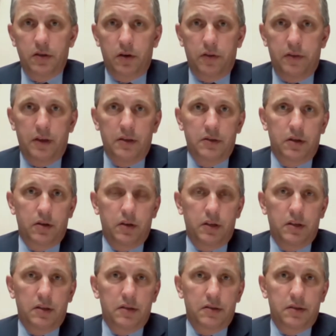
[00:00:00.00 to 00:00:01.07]
are things that are
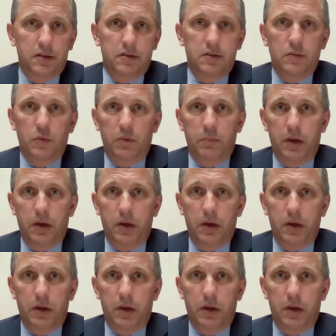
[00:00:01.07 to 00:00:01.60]
inconsistent with